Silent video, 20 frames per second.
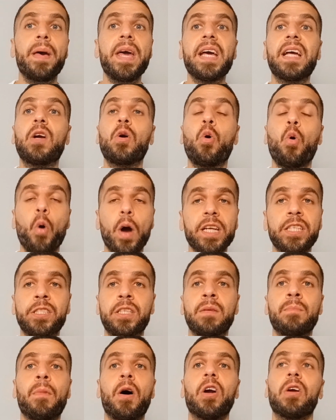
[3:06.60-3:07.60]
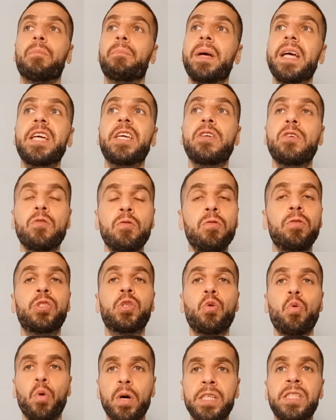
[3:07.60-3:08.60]
big question mark, big, huge
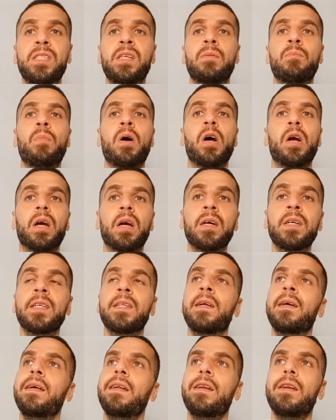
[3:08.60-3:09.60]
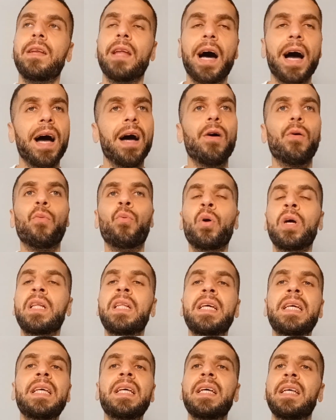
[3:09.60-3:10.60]
question mark. Nah,
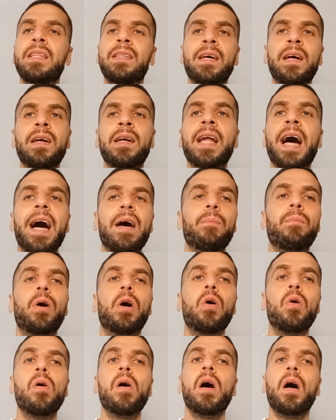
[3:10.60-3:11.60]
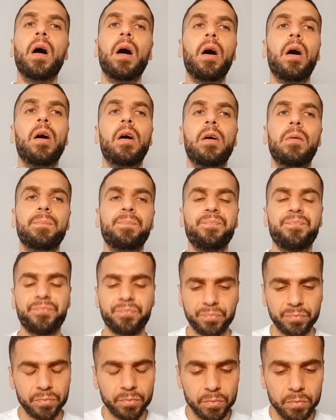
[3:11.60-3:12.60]
really, they're not, bro. Um,
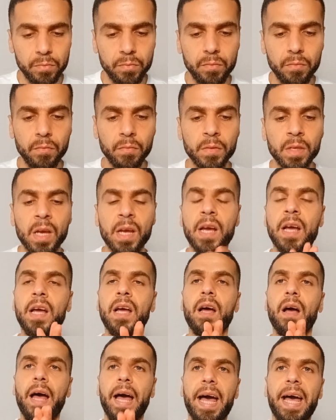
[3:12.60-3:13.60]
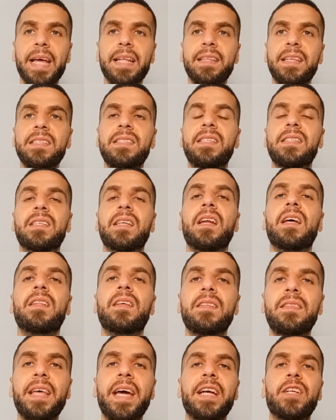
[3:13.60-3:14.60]
and this is
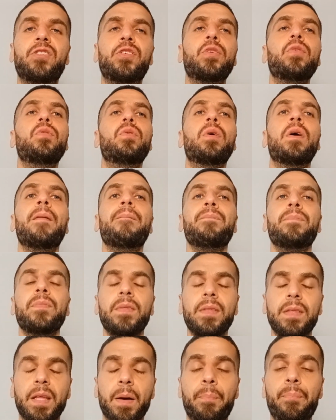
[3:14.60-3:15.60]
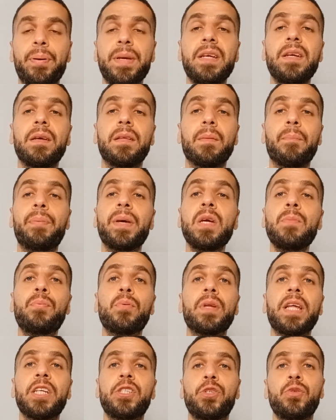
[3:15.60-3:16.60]
another thing too. The, pe- the
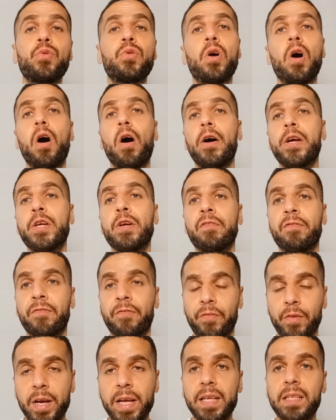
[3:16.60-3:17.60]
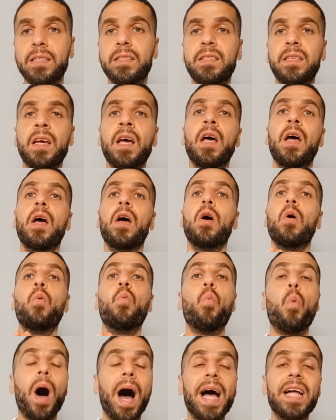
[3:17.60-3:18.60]
people that you call your friends,
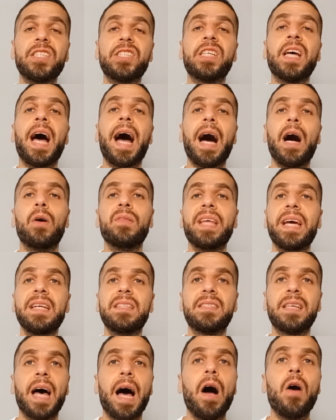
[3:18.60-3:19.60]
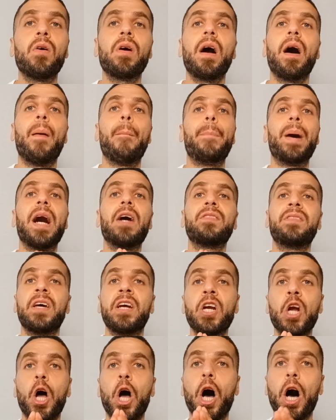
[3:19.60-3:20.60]
watch how they talk about
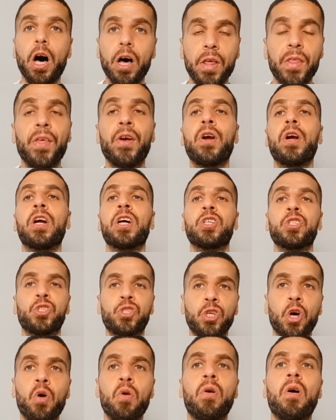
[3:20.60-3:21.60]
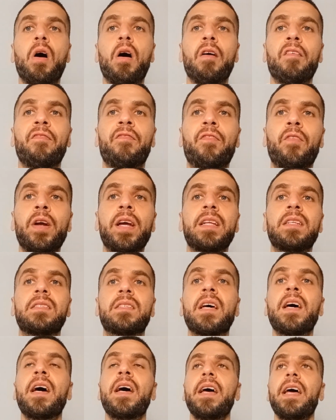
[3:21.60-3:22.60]
their other so-called
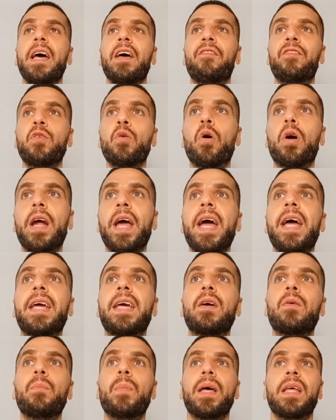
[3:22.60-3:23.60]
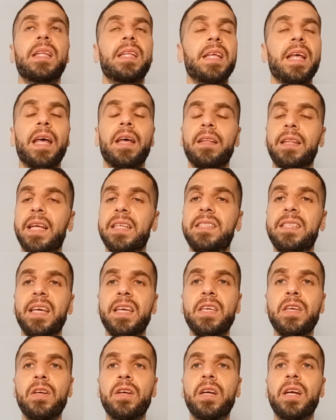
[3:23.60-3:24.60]
friends. If you are hanging, eh, eh, let's say
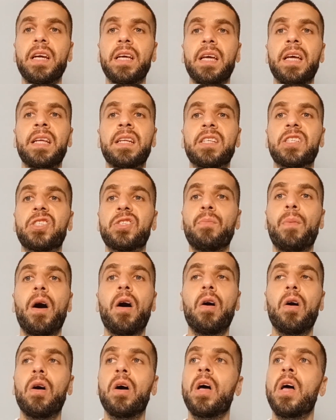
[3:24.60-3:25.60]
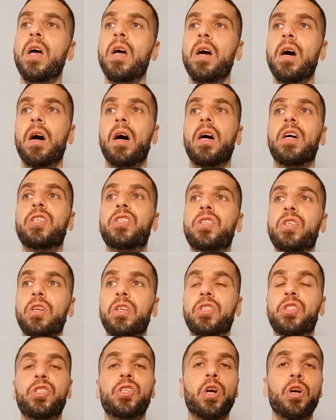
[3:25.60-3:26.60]
you're in a small uh,
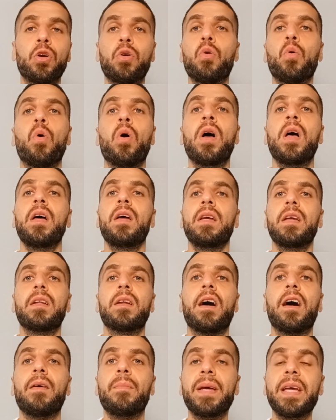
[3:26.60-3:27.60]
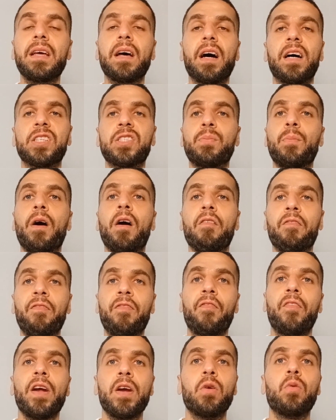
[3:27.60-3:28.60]
circle, you know what I mean, a small
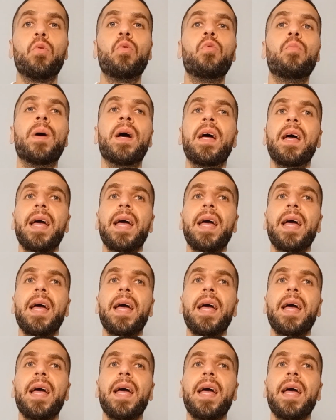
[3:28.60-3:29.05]
friend group,